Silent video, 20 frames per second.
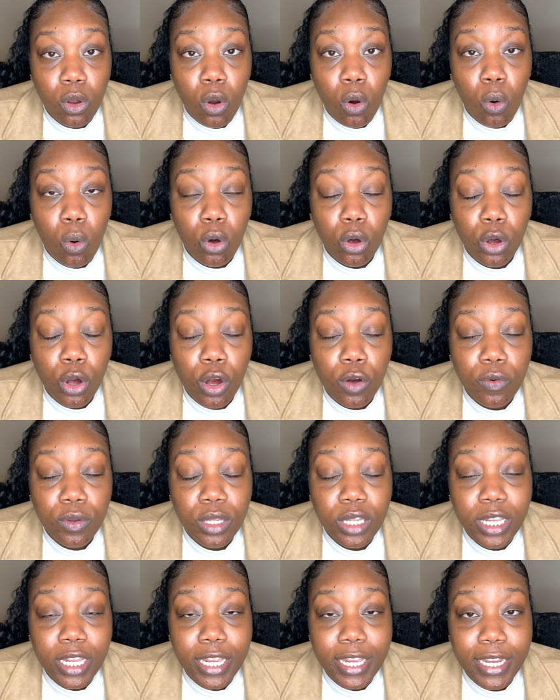or
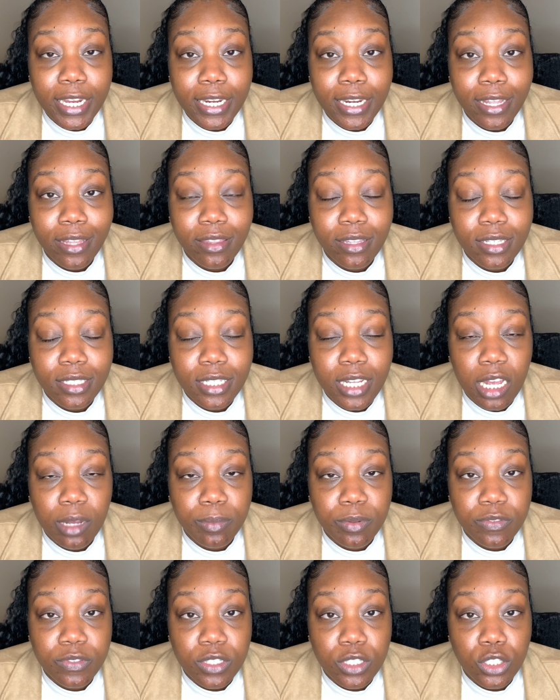currently in this type
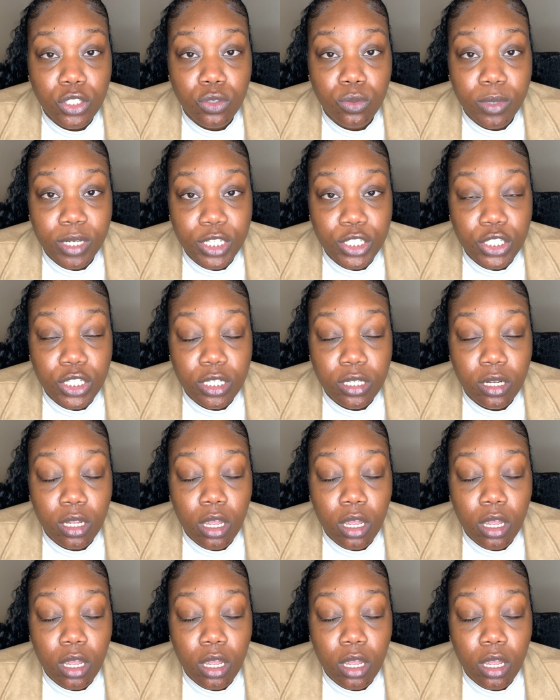of situation.